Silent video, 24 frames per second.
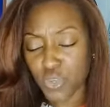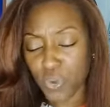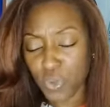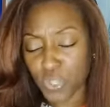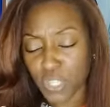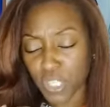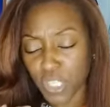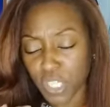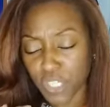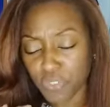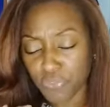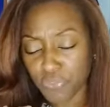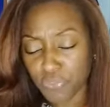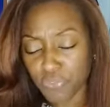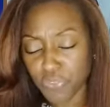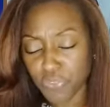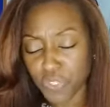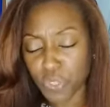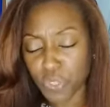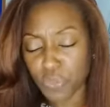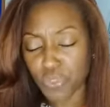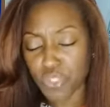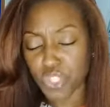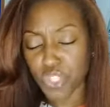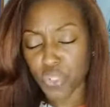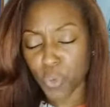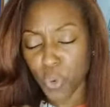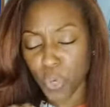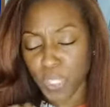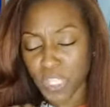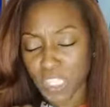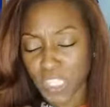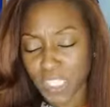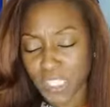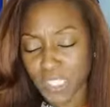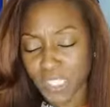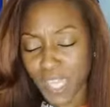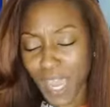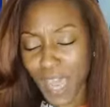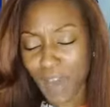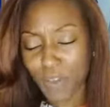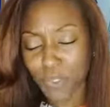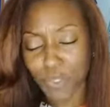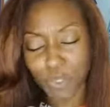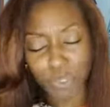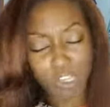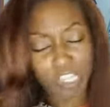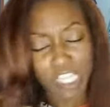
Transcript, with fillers: or the confusion or the doubt or